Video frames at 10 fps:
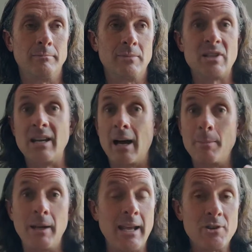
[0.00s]

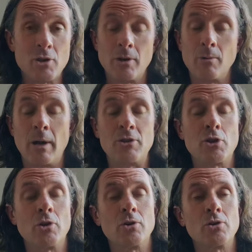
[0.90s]
denomination, the right
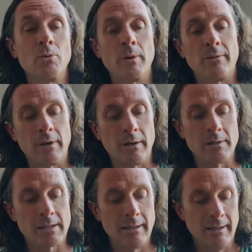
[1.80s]
church, or whatever
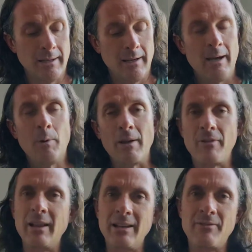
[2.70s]
else. And when I
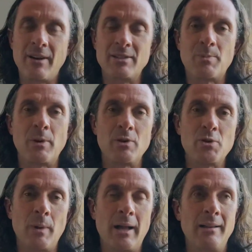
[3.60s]
finally found
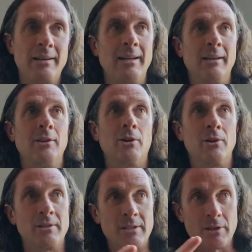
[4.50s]
spirituality, I
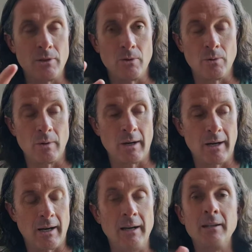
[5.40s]
learned to
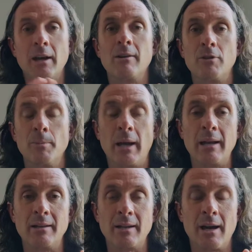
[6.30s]
uncover my
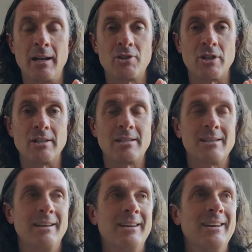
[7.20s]

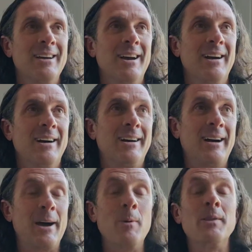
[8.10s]
unconscious.
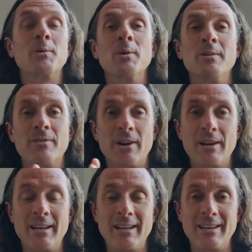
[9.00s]
I went through a
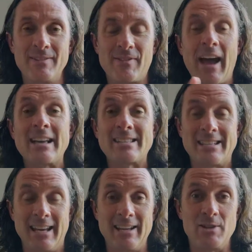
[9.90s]
very fast
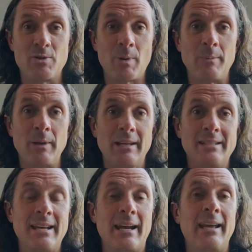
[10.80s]
stage, probably a
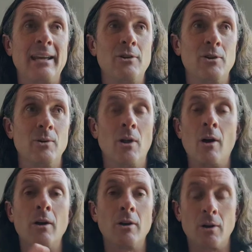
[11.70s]
decade or
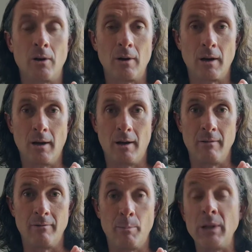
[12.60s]
longer,
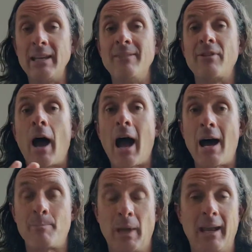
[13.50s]
of belief
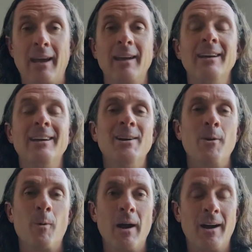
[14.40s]
hopping,
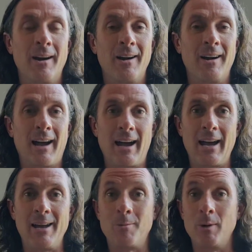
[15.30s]
where
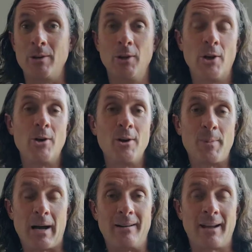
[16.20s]
I'd
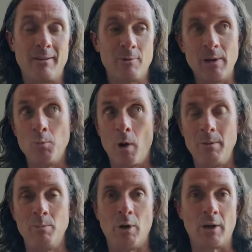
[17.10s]
read
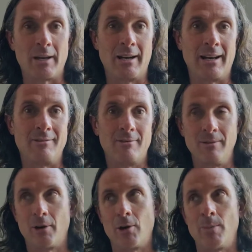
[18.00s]
one book and I'd
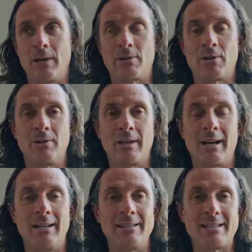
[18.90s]
learn about certain
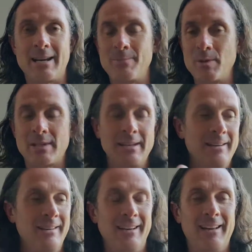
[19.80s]
concepts.
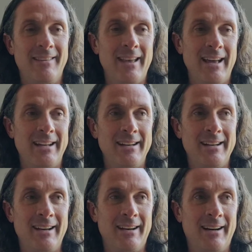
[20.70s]
And then
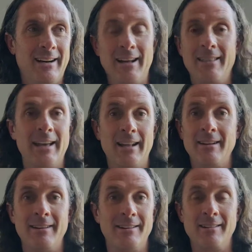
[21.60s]

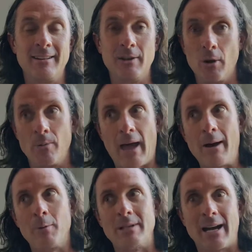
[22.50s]

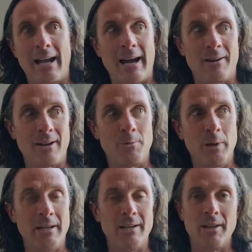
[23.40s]
that would die out. I'd
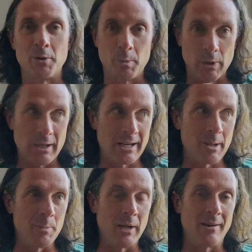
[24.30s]
read another book and
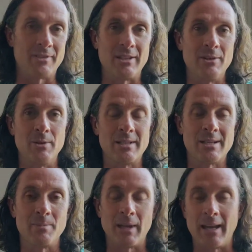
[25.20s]
I'd be off to doing
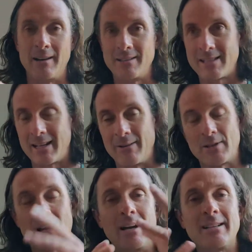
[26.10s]
something else. And I was
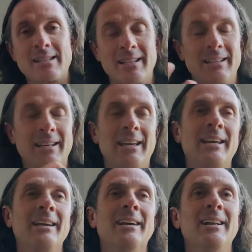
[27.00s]

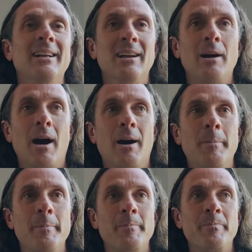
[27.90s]
constantly
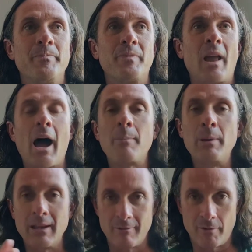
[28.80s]

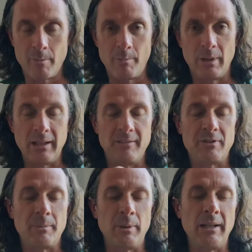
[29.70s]
hopping from belief
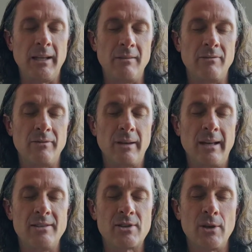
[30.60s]
to belief.
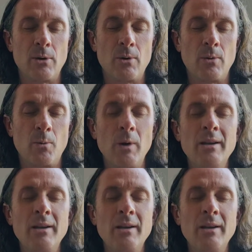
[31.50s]
And so what